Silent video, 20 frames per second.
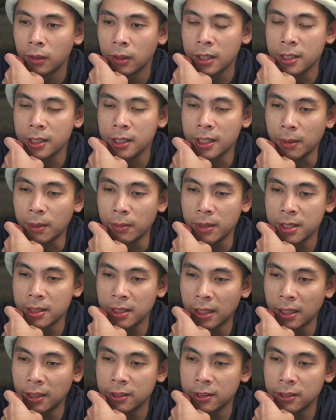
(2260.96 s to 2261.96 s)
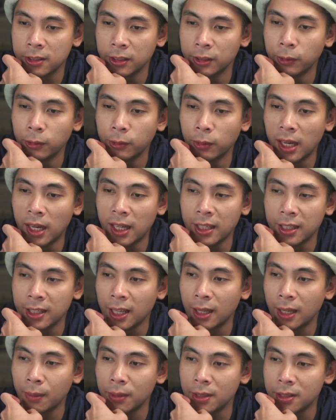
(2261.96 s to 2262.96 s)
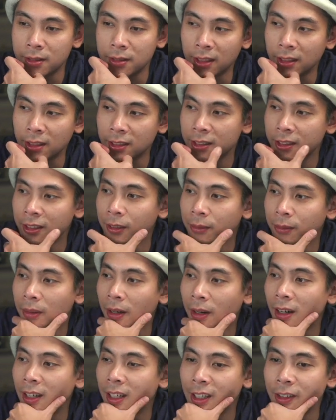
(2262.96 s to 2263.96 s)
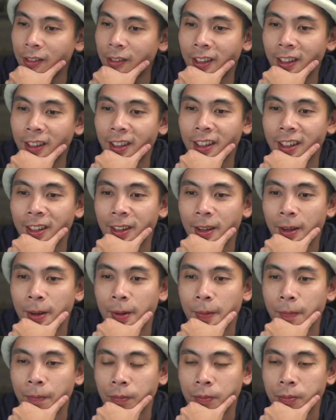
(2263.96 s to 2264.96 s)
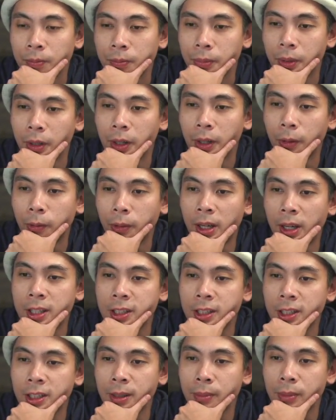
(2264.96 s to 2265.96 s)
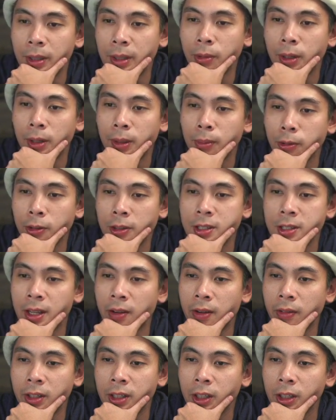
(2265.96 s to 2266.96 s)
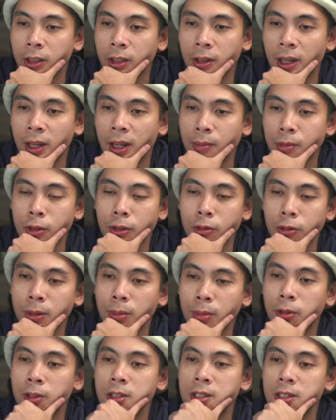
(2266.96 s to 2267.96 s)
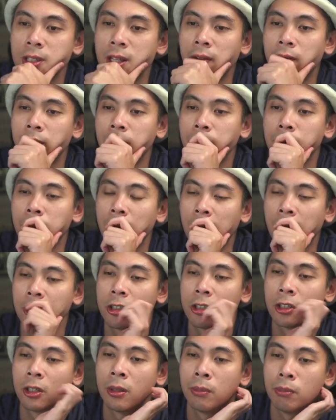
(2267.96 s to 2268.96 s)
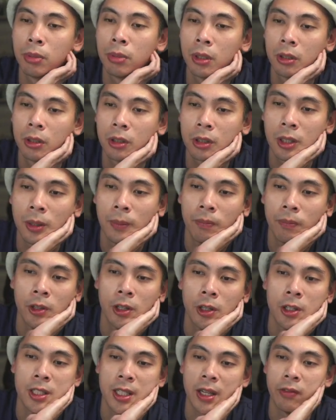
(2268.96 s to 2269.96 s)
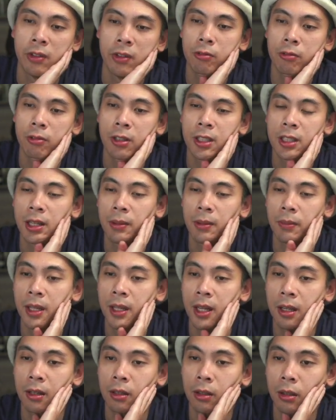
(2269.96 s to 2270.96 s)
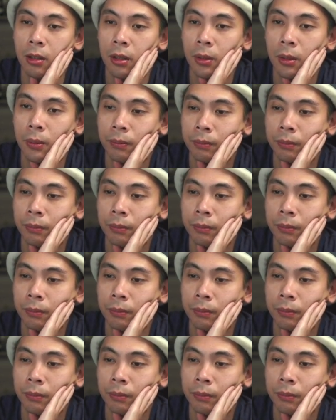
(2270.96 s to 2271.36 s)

It's gotta be stainless steel weight. It can't be a stainless steel body, right? But weight's gonna be 1.7 kilograms or 3.7 pounds unbuilt, 7-degree typing angle.